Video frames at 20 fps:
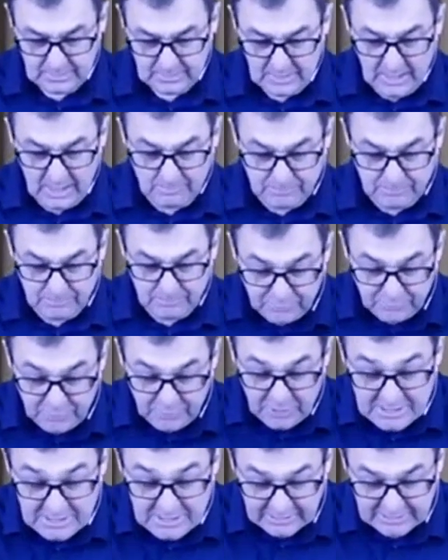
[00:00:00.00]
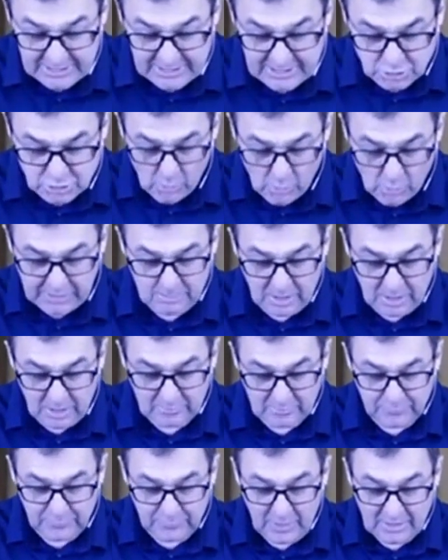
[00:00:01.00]
And prophetically, talking about
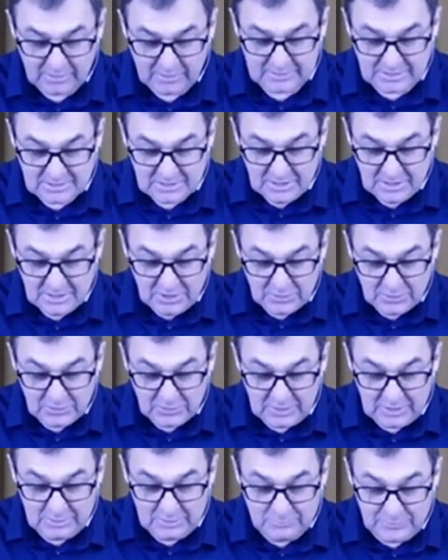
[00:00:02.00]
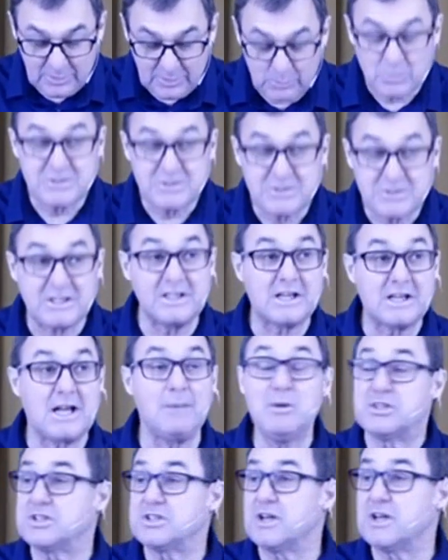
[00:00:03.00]
the fact that there was going to come a
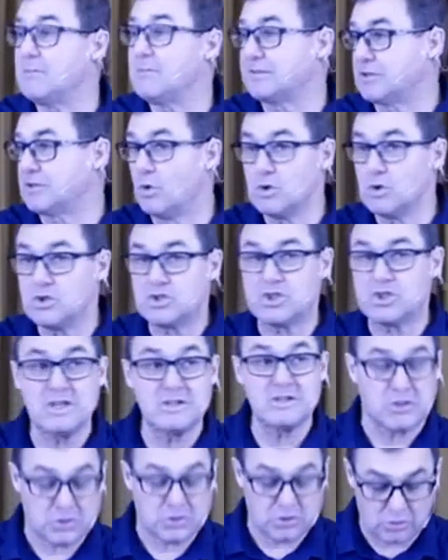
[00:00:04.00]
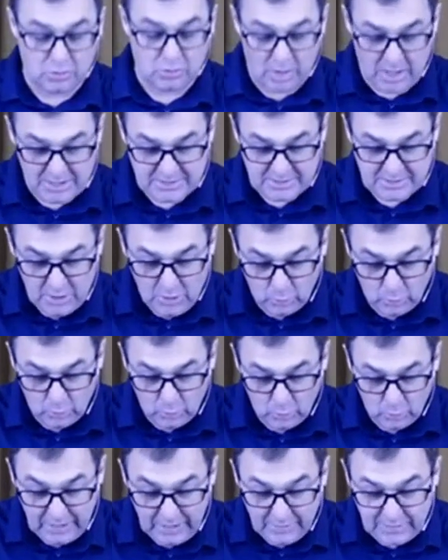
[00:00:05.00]
time that the Lord Jesus Christ
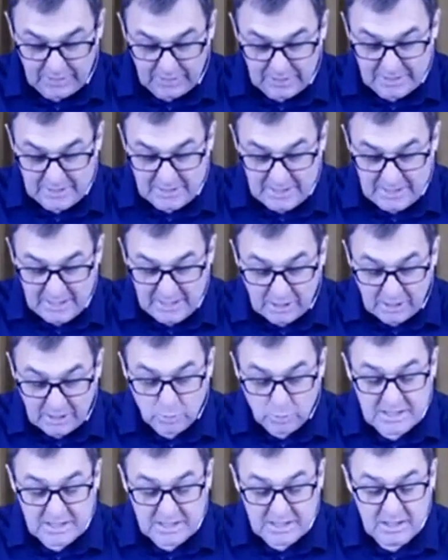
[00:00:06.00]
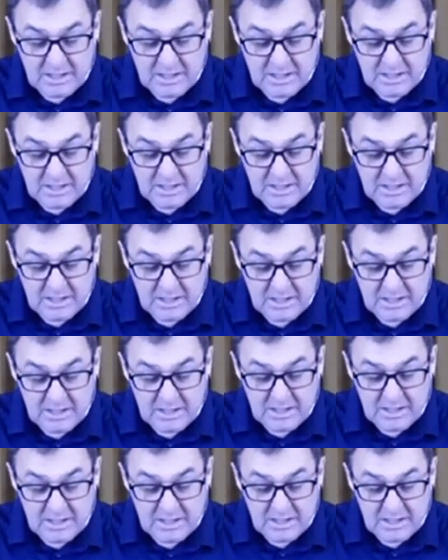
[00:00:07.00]
would, the iniquity,
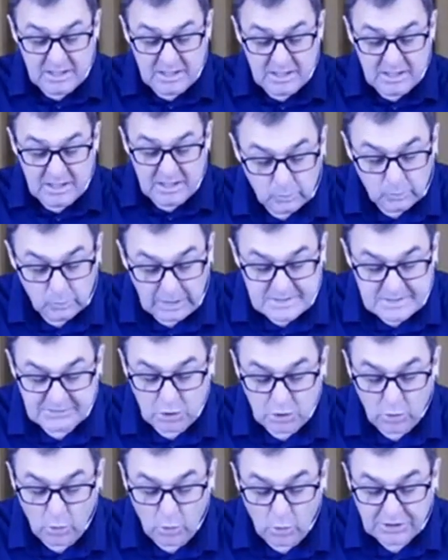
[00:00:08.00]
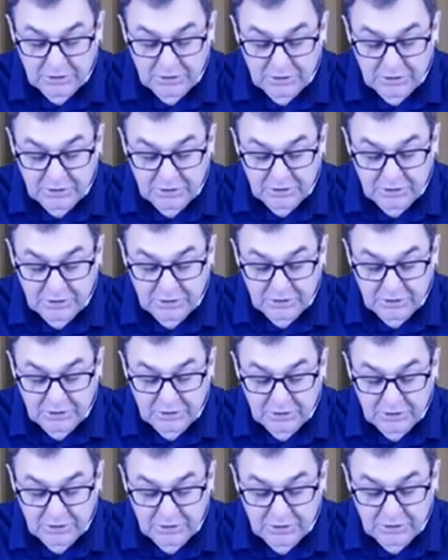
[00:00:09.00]
and it says, and the Lord hath laid on him
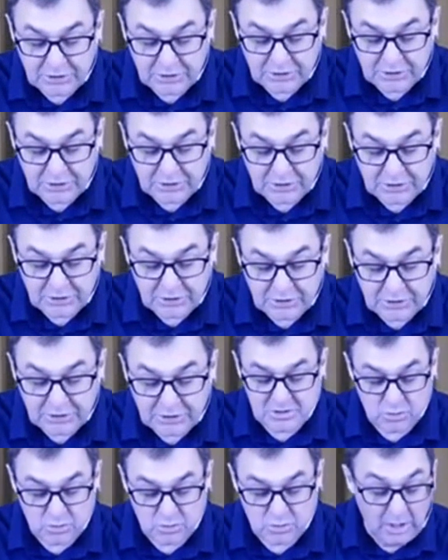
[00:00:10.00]
the iniquity of us all.